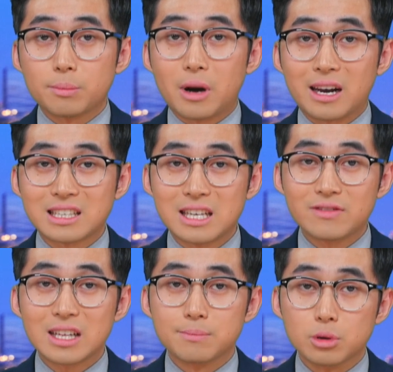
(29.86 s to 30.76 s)
to a
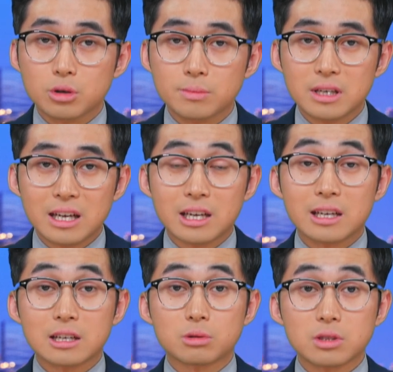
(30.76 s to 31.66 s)
productivity boom,
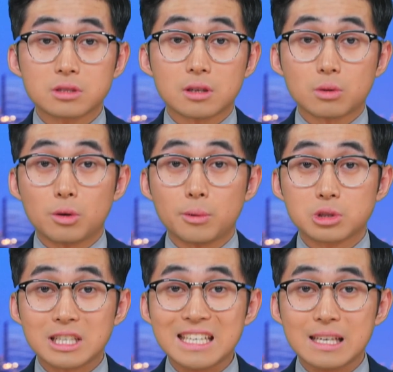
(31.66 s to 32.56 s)
could increase the
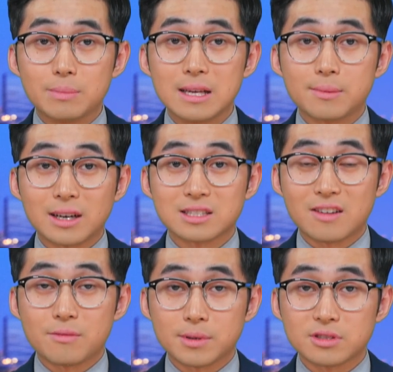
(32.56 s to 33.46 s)
global GDP by
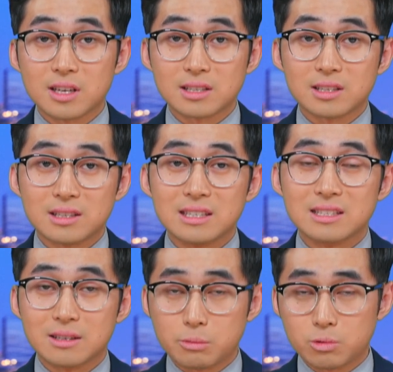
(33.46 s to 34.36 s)
7%
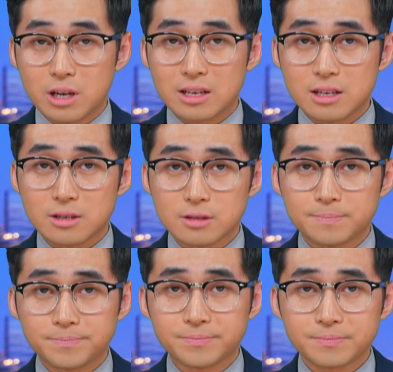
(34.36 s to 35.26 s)
in 10 years.